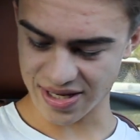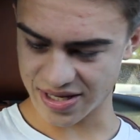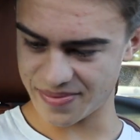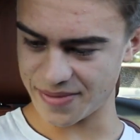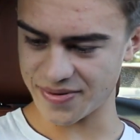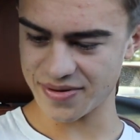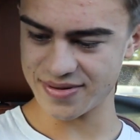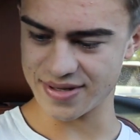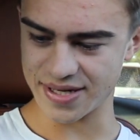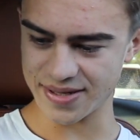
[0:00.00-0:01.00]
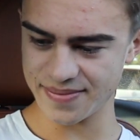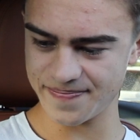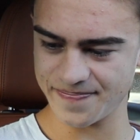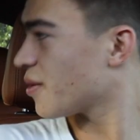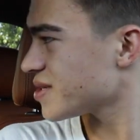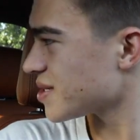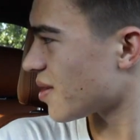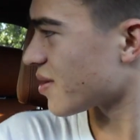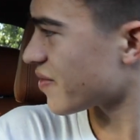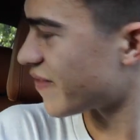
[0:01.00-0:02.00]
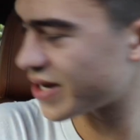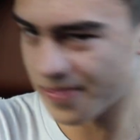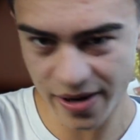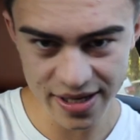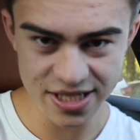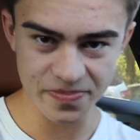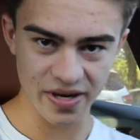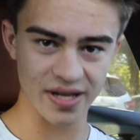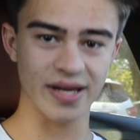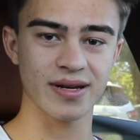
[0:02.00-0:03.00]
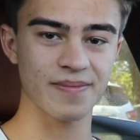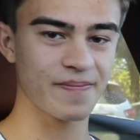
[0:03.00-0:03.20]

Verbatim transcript: talking to people, you know? It wasn't hard to find a parking spot, like